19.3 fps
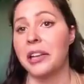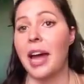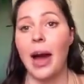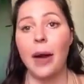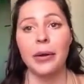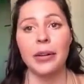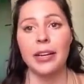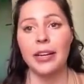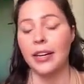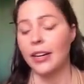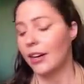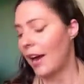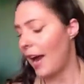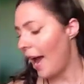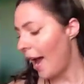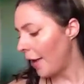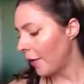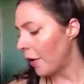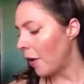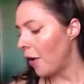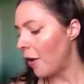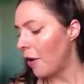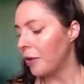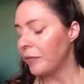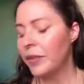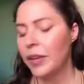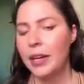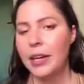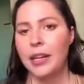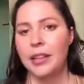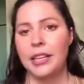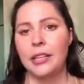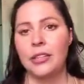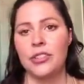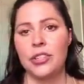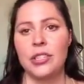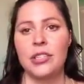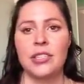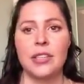allowed here at all. They're
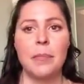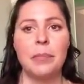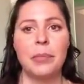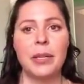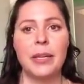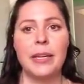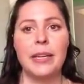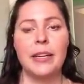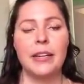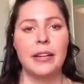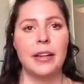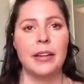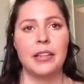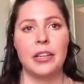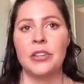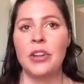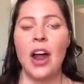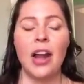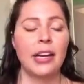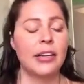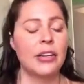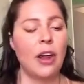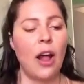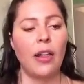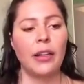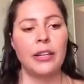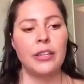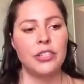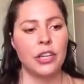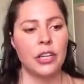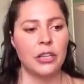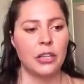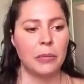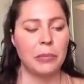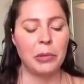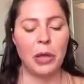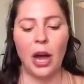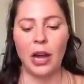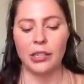just simply, they're not acknowledged and they're
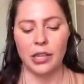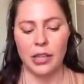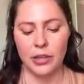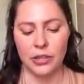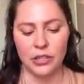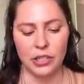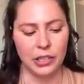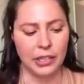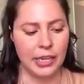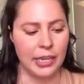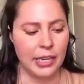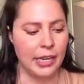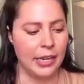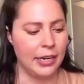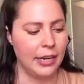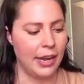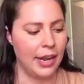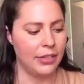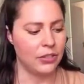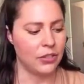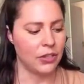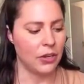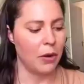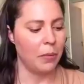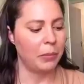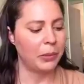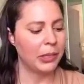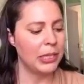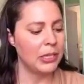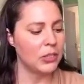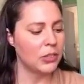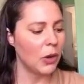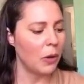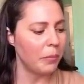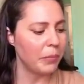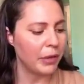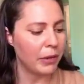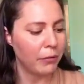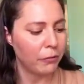blocked and they're deleted. And so please
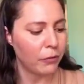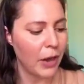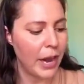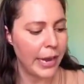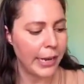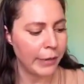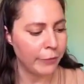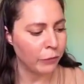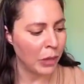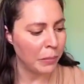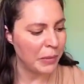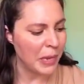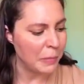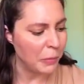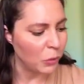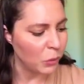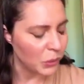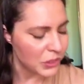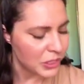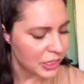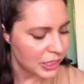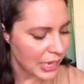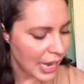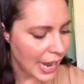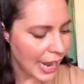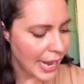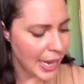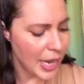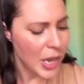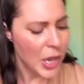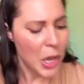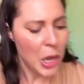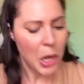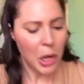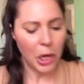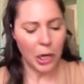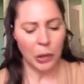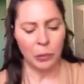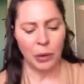don't be afraid of what people will say
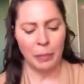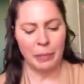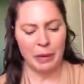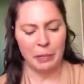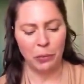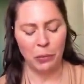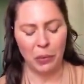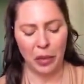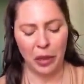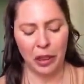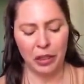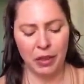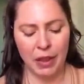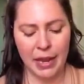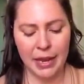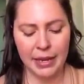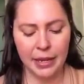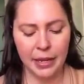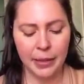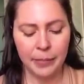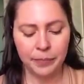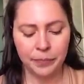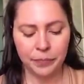or what people will think.